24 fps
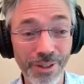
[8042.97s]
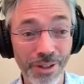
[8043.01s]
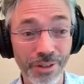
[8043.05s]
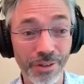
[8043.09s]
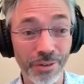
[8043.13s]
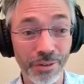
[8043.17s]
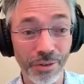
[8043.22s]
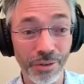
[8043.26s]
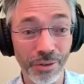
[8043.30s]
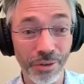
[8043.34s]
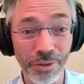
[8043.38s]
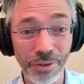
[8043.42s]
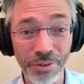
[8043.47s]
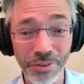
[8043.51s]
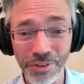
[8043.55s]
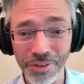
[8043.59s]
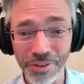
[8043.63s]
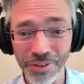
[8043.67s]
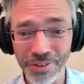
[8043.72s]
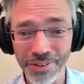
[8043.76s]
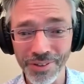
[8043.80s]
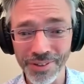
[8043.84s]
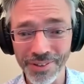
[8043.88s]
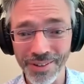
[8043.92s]

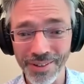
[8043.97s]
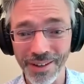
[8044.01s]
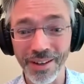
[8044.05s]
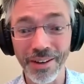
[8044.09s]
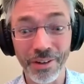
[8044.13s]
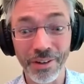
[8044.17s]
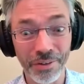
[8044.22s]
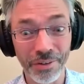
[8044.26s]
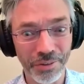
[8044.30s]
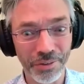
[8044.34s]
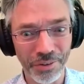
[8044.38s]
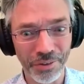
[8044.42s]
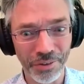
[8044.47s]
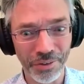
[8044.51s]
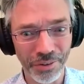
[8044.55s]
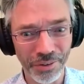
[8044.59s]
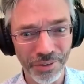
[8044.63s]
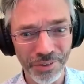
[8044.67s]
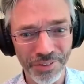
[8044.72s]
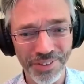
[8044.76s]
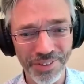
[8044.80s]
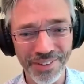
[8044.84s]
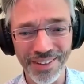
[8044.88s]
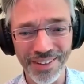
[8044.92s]
controlled, they're
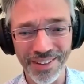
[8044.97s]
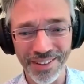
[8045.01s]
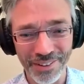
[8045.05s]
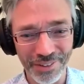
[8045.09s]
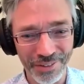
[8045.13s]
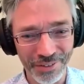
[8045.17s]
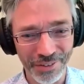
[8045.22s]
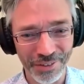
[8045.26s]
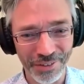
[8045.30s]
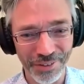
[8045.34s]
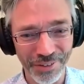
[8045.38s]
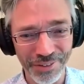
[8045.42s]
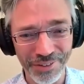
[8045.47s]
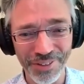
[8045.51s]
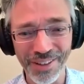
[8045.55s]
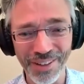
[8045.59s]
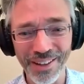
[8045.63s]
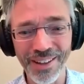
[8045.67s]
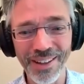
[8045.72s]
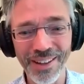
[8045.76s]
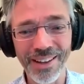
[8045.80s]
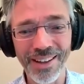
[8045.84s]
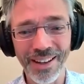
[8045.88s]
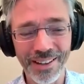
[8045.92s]
controlled,
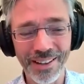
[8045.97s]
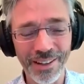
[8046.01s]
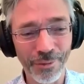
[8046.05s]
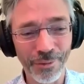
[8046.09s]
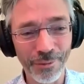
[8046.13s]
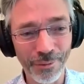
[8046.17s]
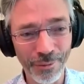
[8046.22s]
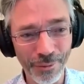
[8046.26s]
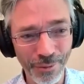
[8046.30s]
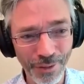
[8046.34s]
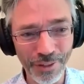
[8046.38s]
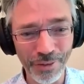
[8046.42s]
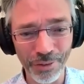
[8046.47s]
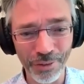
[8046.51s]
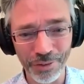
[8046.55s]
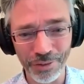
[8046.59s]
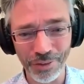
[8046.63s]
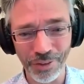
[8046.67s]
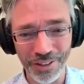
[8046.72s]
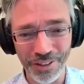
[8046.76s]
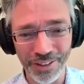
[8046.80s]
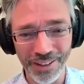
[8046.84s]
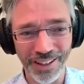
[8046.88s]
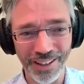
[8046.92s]
and they're fully
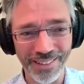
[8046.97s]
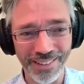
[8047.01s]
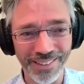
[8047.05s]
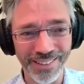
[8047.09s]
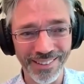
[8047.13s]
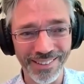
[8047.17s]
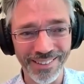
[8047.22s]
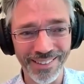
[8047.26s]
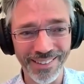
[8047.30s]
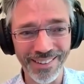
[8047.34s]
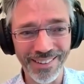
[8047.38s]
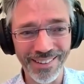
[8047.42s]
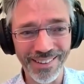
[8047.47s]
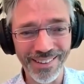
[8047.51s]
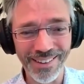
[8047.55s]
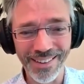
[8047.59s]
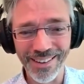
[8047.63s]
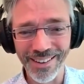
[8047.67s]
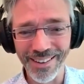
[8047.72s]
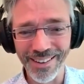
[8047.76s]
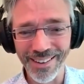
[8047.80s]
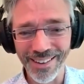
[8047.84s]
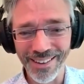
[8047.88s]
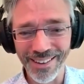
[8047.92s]
consolidated.
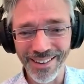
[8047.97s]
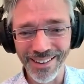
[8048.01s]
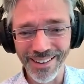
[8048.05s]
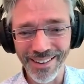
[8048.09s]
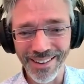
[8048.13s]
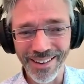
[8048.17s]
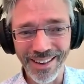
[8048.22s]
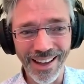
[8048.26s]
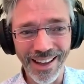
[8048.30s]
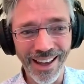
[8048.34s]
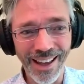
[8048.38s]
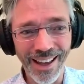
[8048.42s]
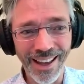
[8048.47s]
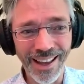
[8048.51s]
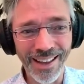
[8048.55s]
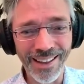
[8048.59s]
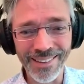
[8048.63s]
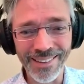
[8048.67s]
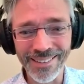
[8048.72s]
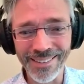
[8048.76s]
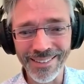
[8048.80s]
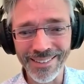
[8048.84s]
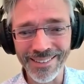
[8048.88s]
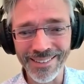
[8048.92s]

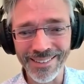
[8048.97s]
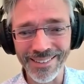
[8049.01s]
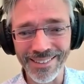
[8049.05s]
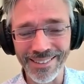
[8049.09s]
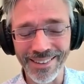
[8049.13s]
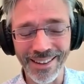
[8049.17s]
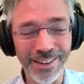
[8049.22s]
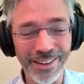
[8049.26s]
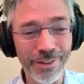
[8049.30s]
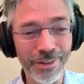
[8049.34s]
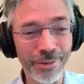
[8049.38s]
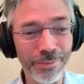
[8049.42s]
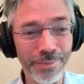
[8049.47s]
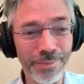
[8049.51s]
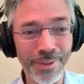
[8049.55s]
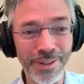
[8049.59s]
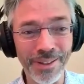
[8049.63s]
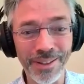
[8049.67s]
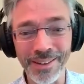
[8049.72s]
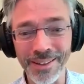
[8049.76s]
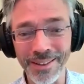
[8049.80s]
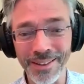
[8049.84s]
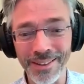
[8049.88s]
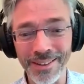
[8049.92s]
And they could
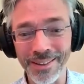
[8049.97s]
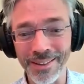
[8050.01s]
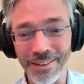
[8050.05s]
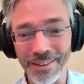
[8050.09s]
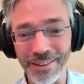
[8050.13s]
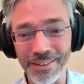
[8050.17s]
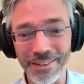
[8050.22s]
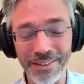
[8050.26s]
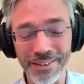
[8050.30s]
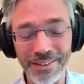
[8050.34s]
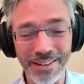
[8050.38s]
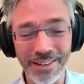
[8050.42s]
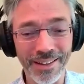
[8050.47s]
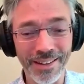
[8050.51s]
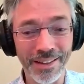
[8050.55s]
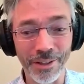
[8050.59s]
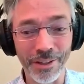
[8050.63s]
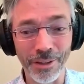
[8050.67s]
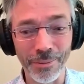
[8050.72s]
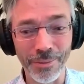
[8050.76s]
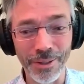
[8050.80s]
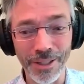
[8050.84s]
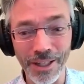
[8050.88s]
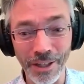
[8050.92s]
be
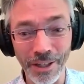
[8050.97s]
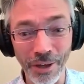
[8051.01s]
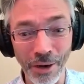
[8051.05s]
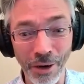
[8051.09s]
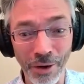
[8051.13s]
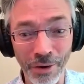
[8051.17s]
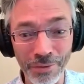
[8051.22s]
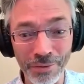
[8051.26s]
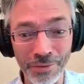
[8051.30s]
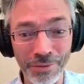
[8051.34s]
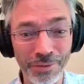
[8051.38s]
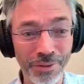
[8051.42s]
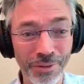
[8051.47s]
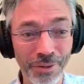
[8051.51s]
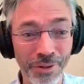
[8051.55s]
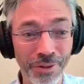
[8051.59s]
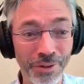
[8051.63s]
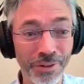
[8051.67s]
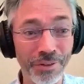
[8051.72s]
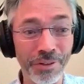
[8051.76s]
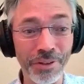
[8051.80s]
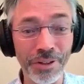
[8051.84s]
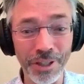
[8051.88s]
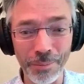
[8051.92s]
economically owned for
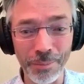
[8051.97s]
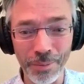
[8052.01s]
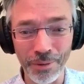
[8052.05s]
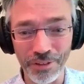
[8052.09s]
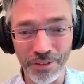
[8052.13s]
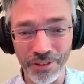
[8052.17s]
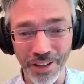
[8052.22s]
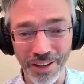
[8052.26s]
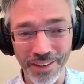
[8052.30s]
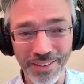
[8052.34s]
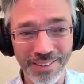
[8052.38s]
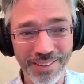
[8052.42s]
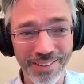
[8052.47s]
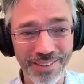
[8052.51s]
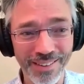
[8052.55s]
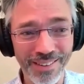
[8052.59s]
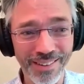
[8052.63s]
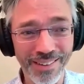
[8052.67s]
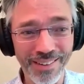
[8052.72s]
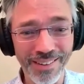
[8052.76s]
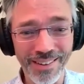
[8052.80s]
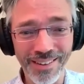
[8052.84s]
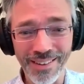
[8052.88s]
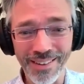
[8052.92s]
30%.
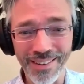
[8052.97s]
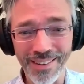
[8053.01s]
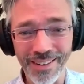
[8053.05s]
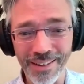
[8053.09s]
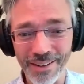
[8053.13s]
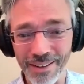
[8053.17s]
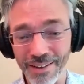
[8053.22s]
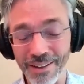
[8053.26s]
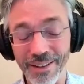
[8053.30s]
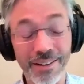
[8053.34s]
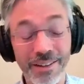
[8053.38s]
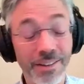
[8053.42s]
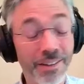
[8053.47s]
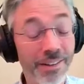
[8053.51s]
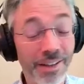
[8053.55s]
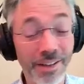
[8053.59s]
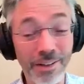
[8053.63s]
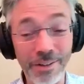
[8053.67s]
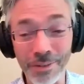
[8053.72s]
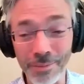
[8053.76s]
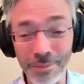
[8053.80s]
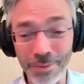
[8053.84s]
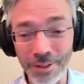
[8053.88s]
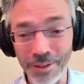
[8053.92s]

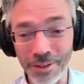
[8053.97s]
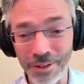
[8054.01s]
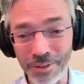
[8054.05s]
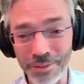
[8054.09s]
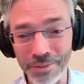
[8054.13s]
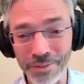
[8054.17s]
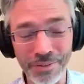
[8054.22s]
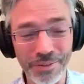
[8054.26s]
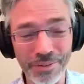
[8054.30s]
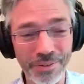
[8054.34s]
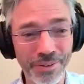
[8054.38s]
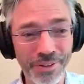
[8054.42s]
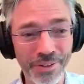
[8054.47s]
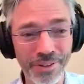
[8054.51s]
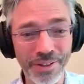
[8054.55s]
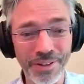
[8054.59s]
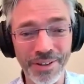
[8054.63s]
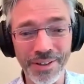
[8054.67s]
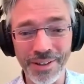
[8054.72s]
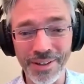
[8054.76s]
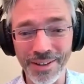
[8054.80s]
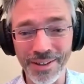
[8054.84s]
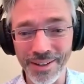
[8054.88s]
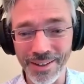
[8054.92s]
They could be owned
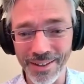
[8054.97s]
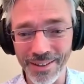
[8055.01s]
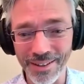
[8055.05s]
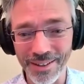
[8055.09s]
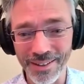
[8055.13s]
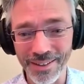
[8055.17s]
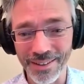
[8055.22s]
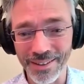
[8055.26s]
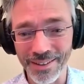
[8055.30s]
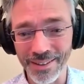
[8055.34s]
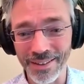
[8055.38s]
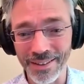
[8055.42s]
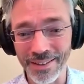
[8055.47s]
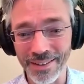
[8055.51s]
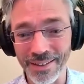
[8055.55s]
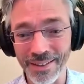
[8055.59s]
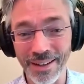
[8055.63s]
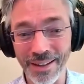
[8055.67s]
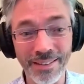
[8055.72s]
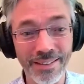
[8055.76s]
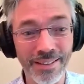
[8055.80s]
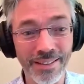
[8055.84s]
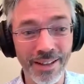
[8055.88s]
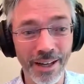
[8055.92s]
for
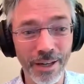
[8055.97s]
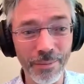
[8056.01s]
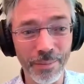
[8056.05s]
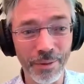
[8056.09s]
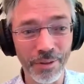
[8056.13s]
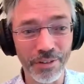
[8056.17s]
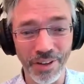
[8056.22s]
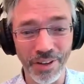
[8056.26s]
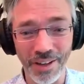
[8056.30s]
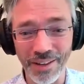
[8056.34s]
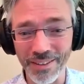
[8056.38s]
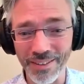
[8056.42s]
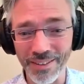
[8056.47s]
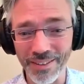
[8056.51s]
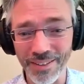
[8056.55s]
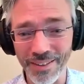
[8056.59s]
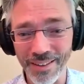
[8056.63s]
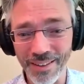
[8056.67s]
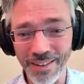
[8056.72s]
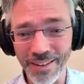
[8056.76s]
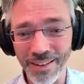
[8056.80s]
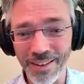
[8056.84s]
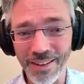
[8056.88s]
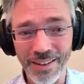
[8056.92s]
99%,
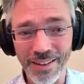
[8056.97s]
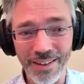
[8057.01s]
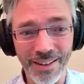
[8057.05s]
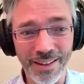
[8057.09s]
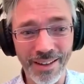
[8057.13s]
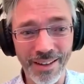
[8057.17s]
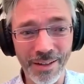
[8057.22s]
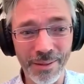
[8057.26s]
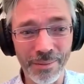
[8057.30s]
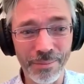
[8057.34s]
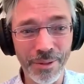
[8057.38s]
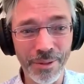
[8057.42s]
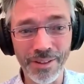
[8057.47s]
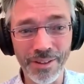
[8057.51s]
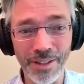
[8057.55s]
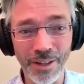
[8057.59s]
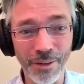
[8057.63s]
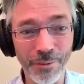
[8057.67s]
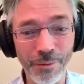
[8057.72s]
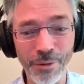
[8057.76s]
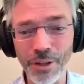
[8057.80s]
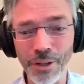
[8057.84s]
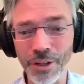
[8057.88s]
but